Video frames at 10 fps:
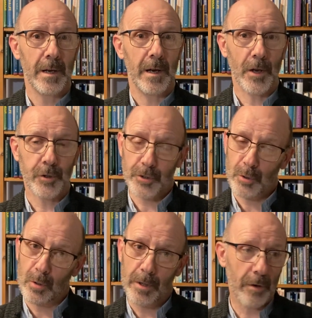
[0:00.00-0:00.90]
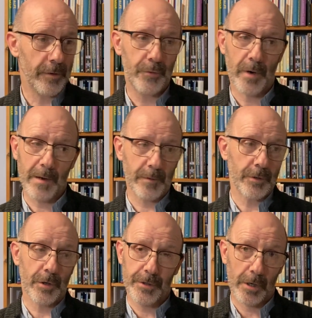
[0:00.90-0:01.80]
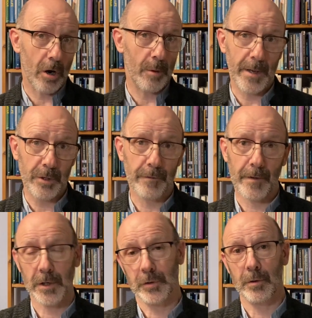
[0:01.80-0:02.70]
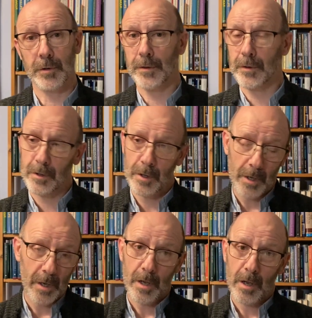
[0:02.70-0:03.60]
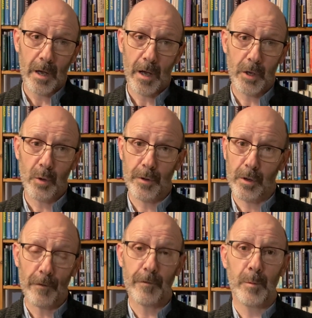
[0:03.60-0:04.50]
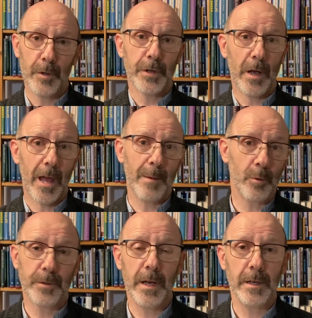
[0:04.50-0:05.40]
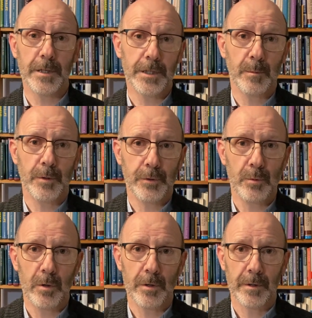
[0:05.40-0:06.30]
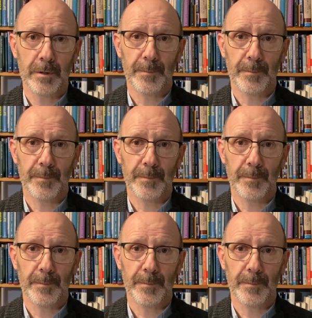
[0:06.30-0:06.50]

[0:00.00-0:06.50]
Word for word: I trust all the other driver, I trust the car manufacturers and the uh, you know the government's uh, MOT system and so on.